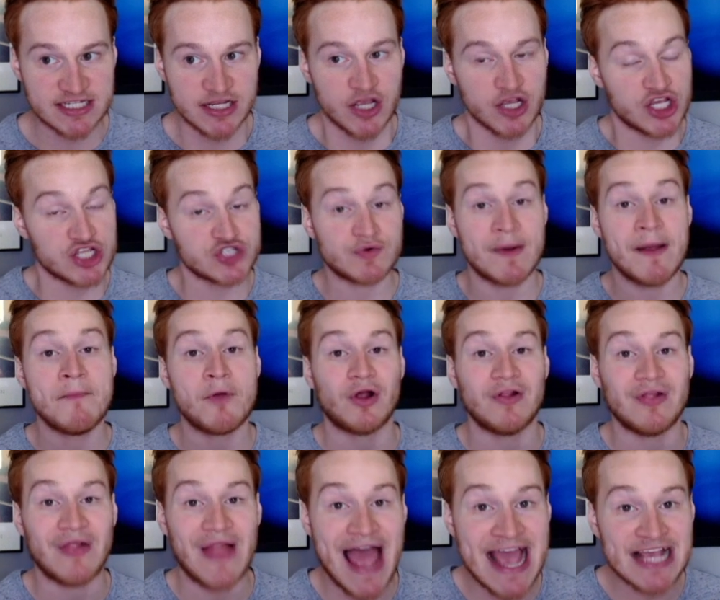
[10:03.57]
Because remember,
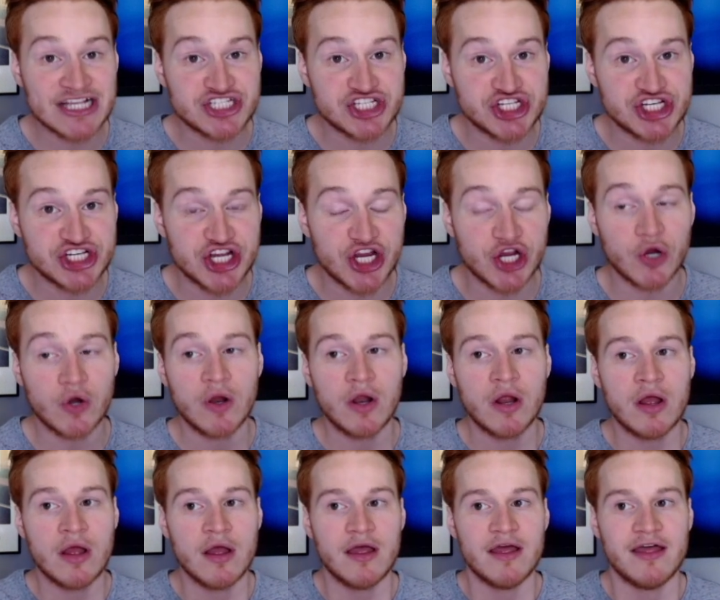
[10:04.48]
last year,
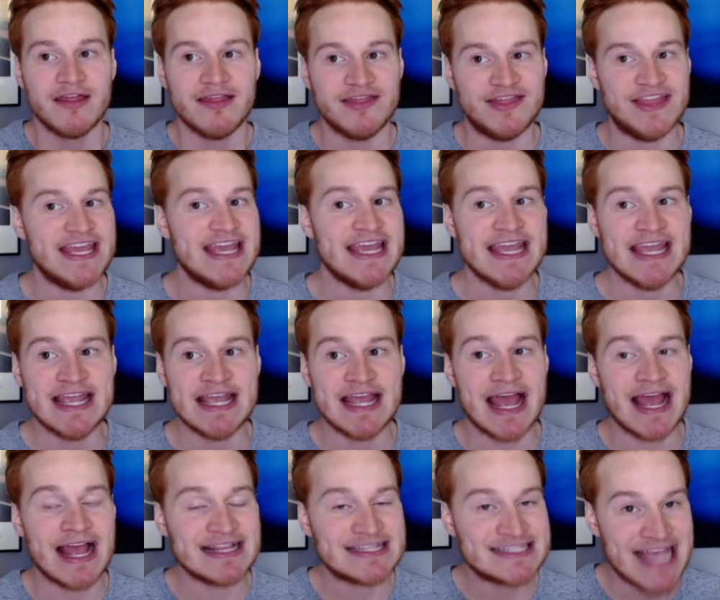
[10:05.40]

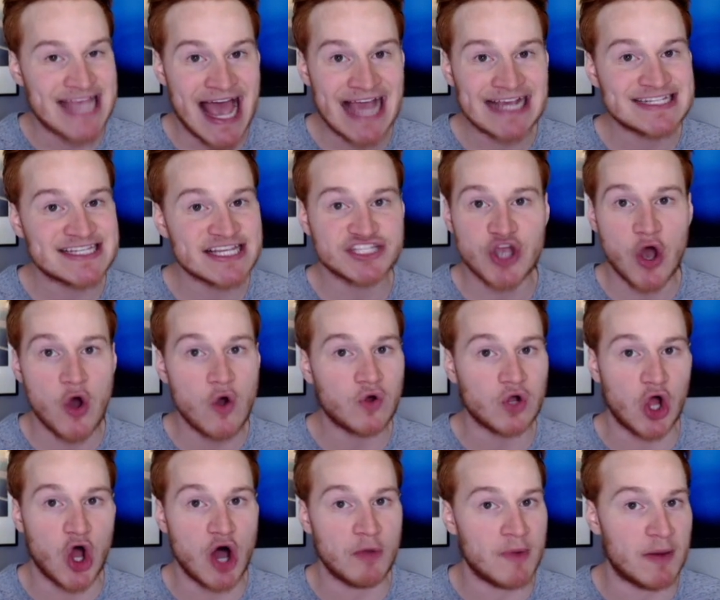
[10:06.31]
the
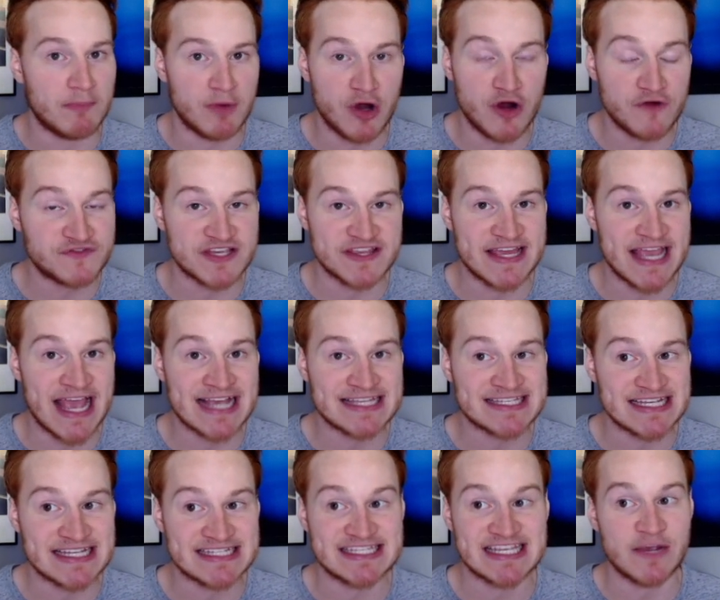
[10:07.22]
Texas-Oklahoma move to the
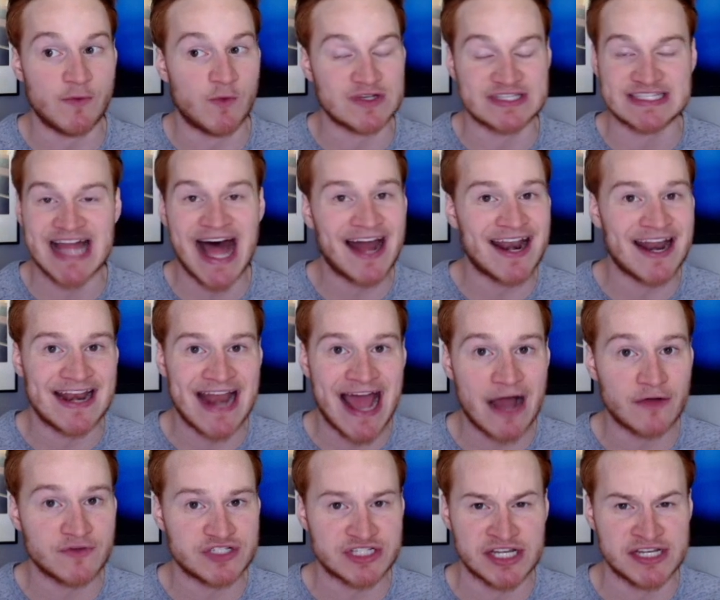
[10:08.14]
SEC was not
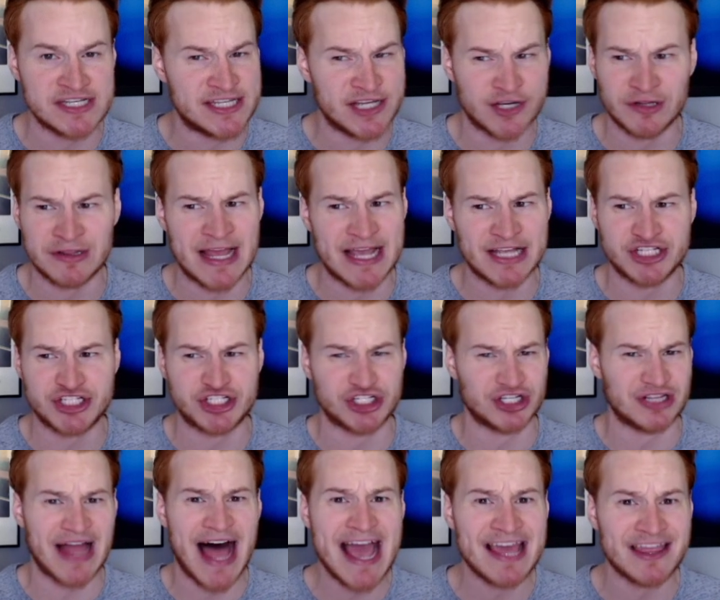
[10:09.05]
announced until like
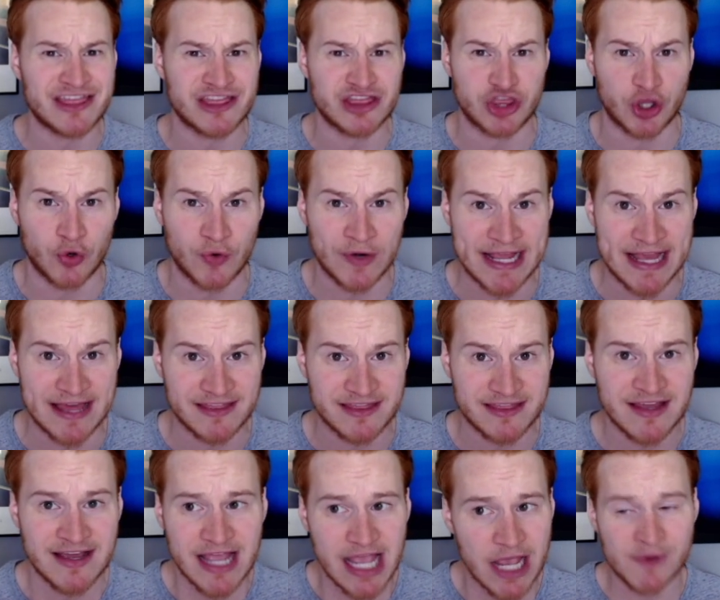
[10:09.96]
July 30th.
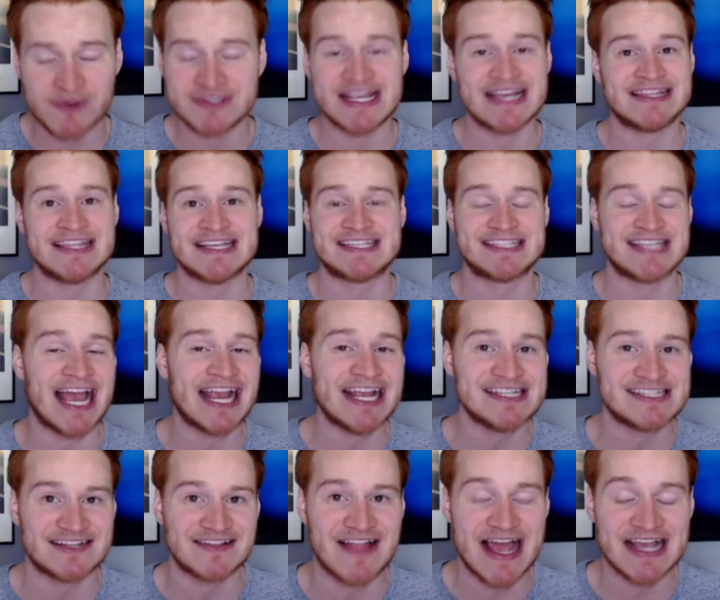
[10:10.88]
It was like the
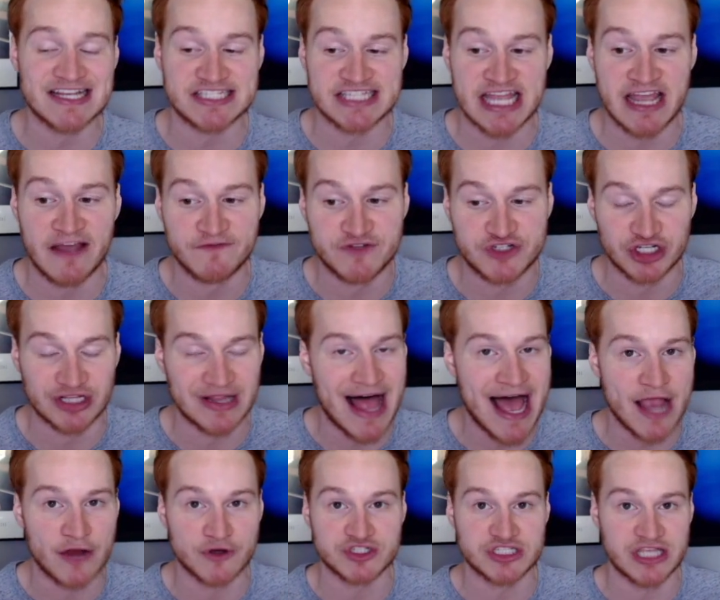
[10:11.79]
second to last day of
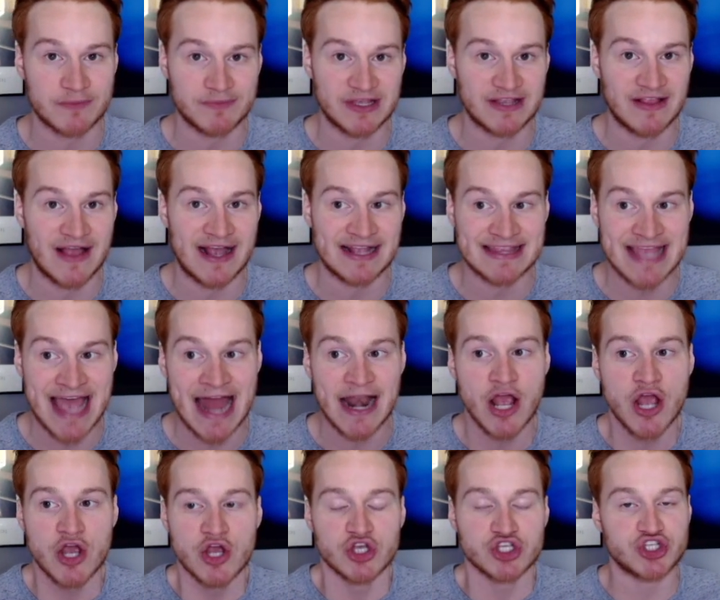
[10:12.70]
July or something like that.
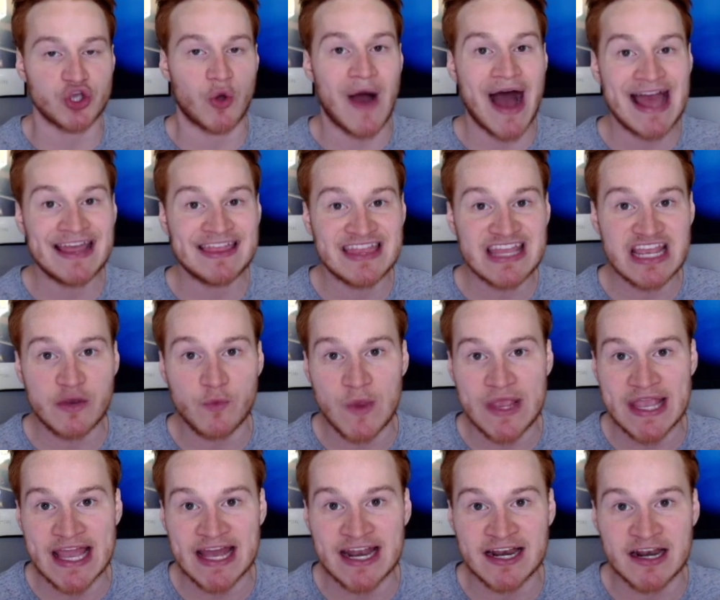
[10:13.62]
So I think
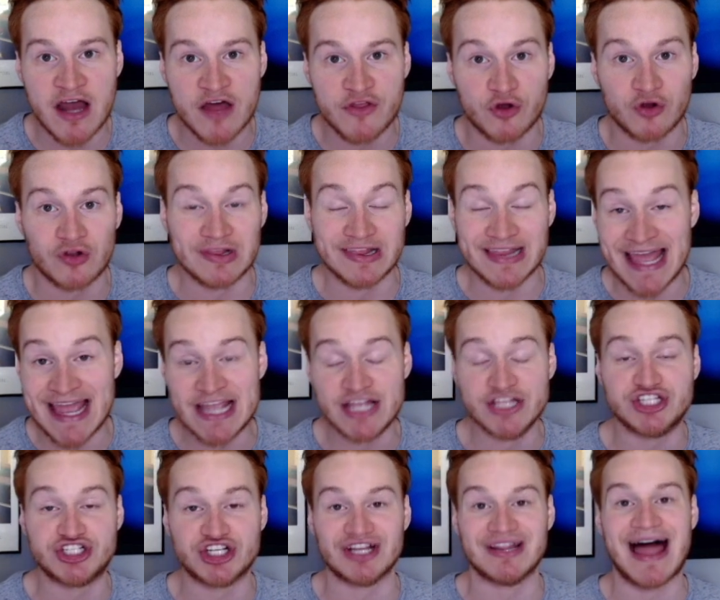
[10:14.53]
we get another late
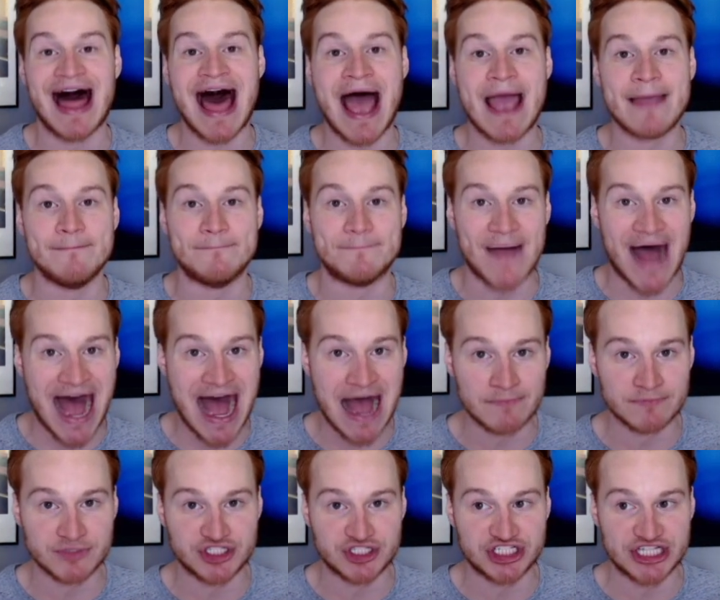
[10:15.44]
July
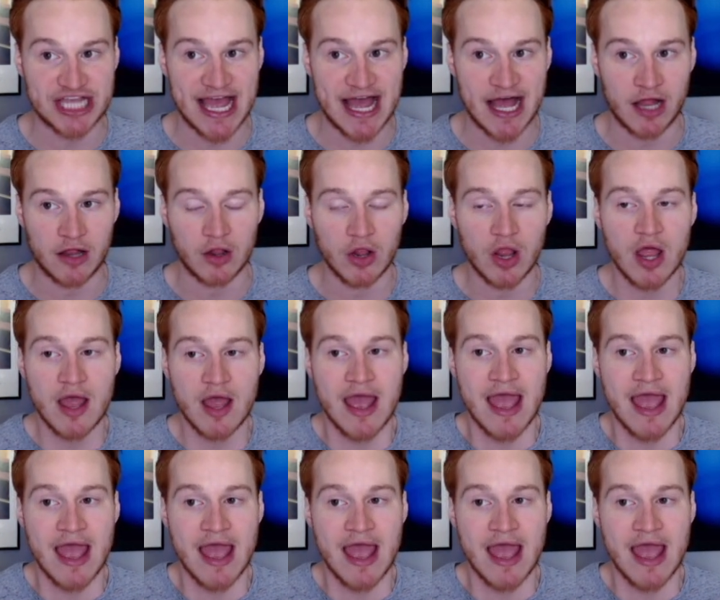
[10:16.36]
bombshell.